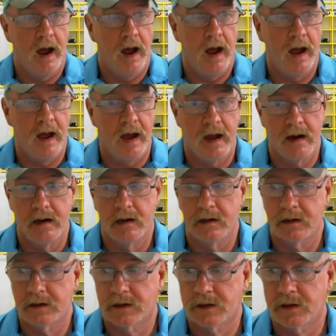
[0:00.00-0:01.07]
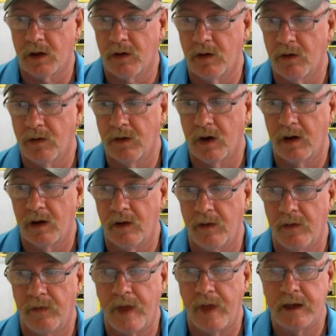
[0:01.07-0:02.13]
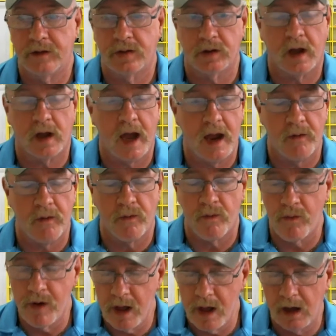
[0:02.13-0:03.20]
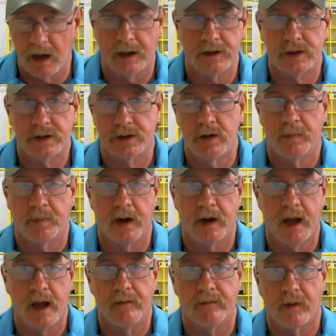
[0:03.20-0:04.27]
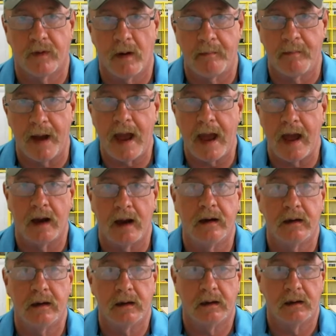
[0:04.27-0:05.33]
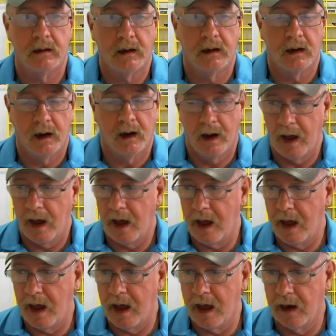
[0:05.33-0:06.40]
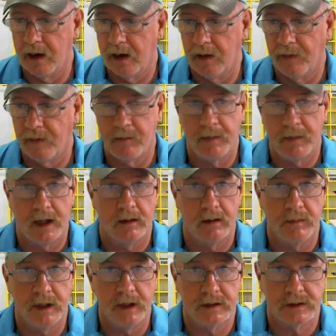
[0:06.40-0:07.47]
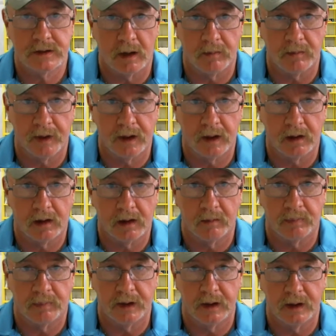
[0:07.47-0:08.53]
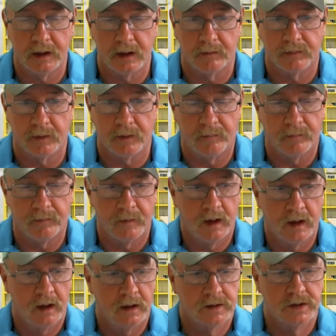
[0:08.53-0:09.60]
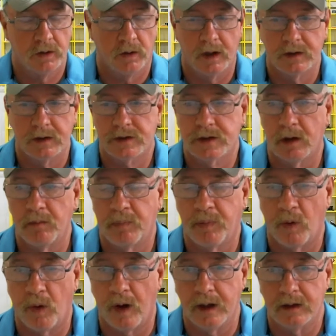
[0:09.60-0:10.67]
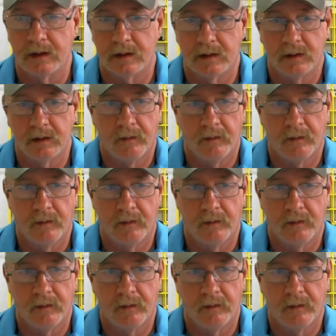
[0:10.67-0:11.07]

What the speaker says: And so they took a really stupid name for a band and they made it mean something completely different. So at some point,